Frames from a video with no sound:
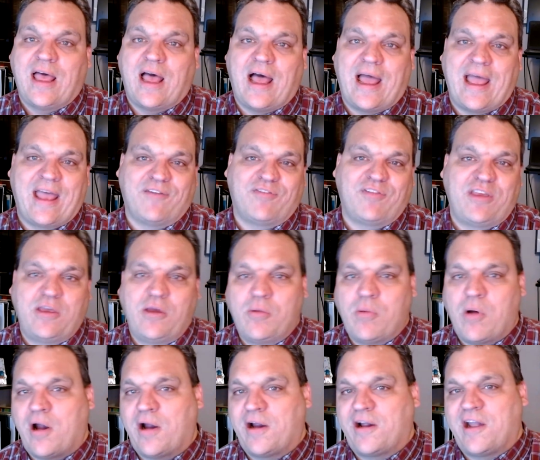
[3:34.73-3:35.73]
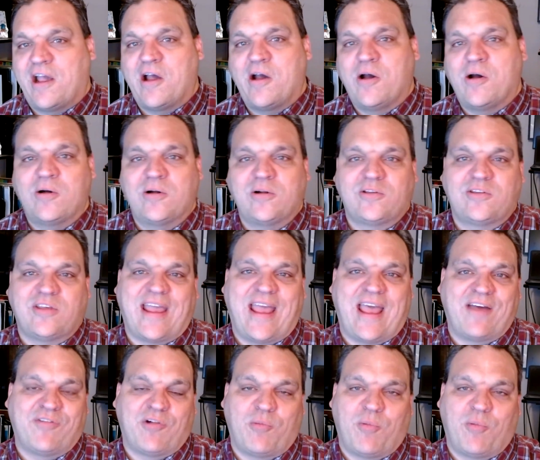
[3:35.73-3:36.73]
I have QR codes. I
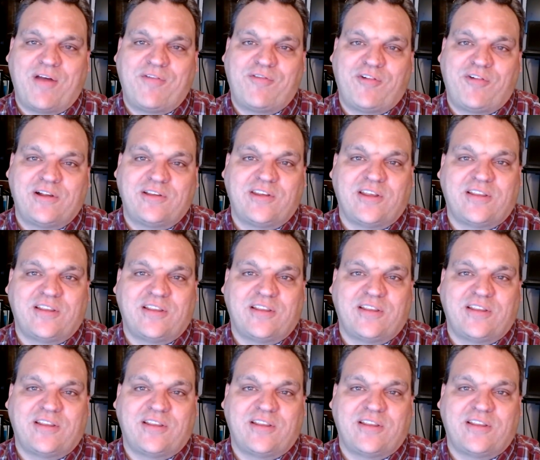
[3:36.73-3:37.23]
have a reference